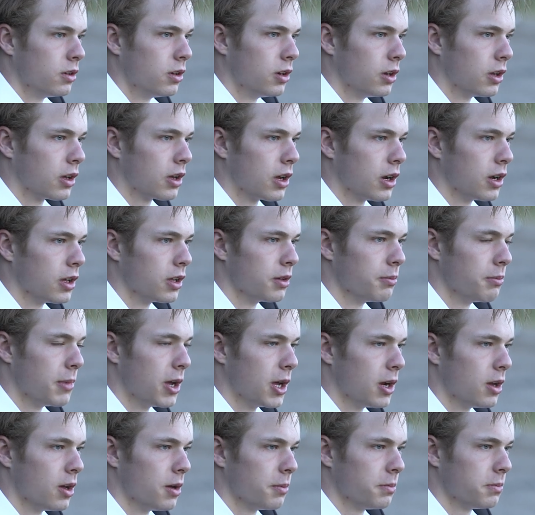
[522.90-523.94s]
You need to kind of
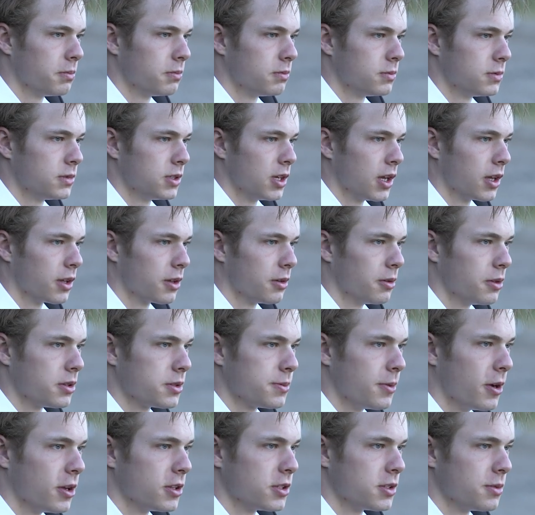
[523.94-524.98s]
man up, take the
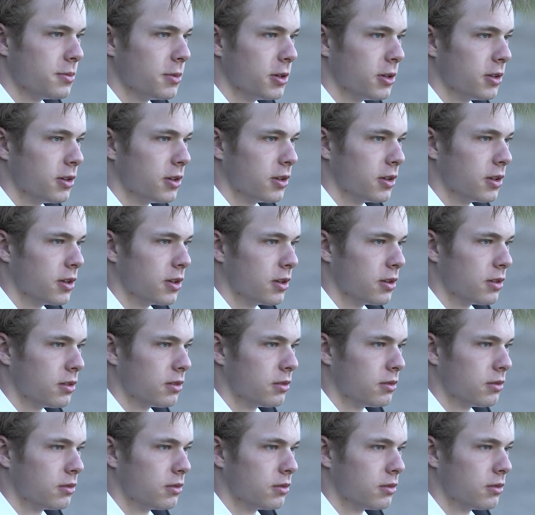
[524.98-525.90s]
responsibility and